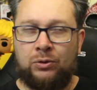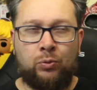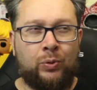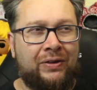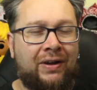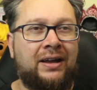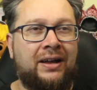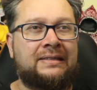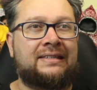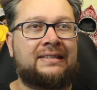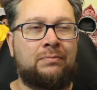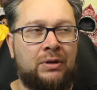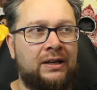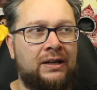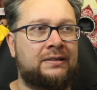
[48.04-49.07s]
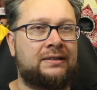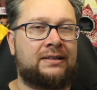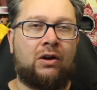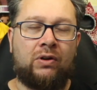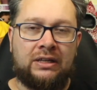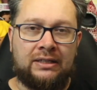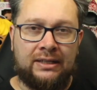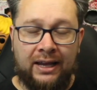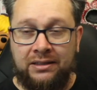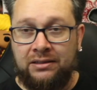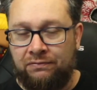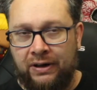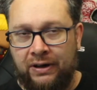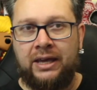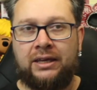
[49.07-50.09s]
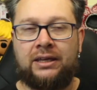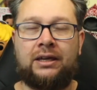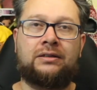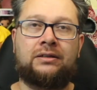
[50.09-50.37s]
We've had similar series like the Viking